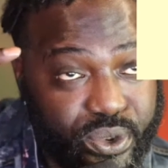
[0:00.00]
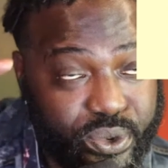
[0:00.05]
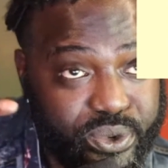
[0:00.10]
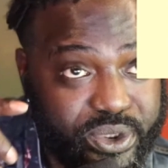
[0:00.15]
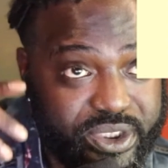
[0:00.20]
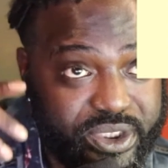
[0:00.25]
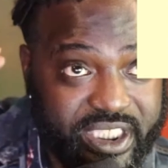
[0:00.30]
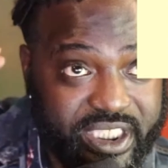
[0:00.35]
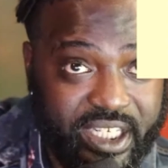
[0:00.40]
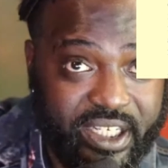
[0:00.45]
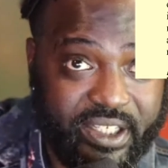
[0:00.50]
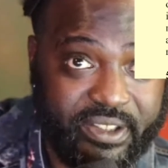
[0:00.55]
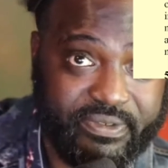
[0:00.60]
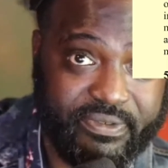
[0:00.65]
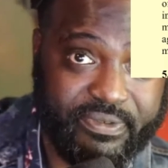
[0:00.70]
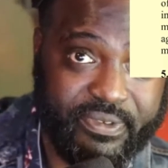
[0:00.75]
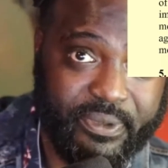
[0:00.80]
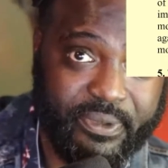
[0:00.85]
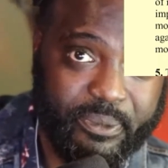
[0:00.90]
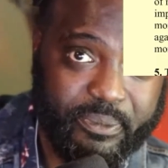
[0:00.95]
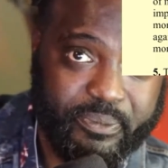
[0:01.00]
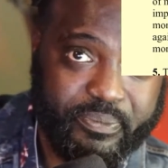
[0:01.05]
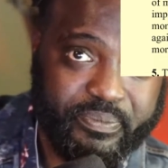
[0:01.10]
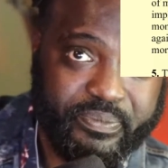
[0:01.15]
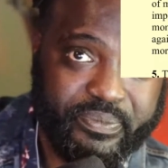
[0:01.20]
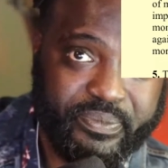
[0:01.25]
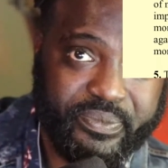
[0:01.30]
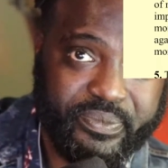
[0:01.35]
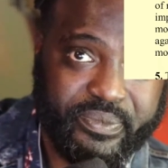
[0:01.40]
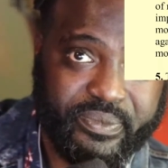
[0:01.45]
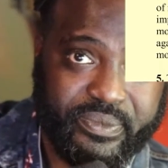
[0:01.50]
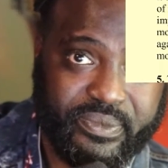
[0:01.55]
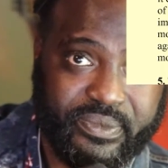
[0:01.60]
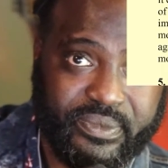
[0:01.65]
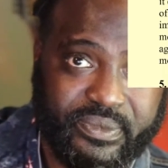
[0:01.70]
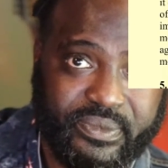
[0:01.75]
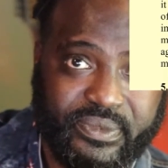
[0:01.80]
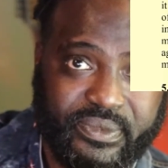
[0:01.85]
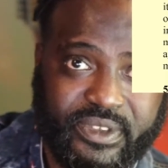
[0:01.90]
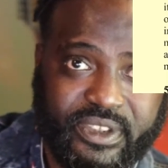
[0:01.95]
stuff
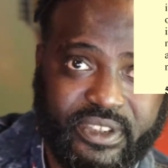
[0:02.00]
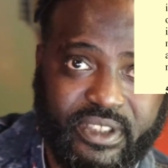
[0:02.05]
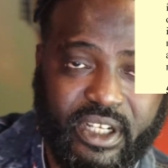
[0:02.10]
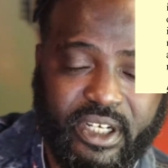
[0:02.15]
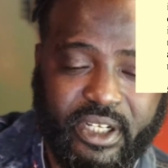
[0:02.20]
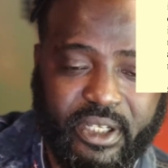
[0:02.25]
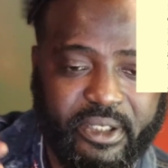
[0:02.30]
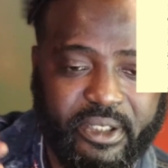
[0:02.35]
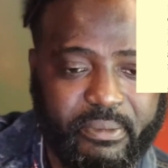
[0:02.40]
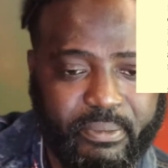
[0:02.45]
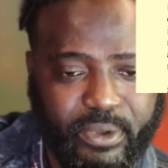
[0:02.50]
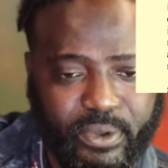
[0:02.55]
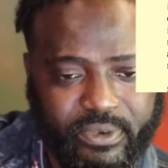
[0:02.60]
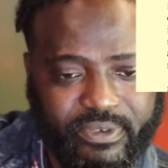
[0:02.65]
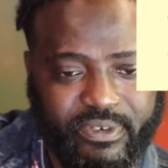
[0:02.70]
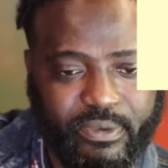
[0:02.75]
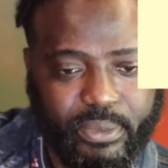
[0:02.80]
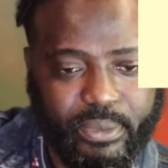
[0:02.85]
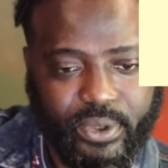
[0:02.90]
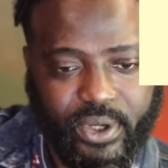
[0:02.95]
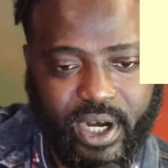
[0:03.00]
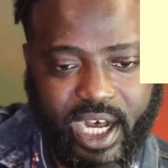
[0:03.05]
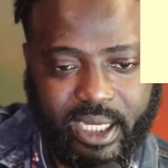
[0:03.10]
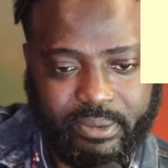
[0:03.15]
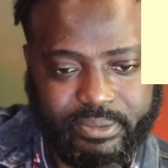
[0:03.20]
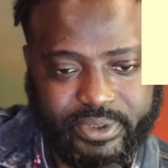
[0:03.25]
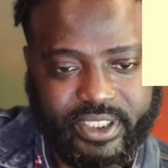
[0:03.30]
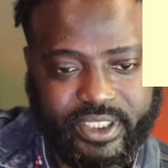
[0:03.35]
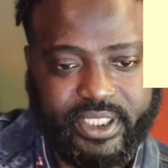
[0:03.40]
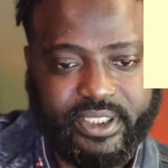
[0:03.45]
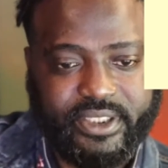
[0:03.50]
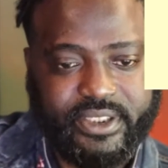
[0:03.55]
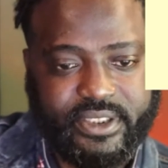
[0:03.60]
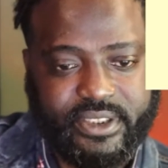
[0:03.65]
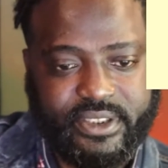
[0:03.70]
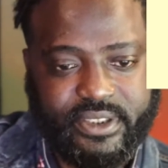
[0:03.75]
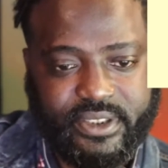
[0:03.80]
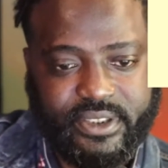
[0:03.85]
on immovable objects.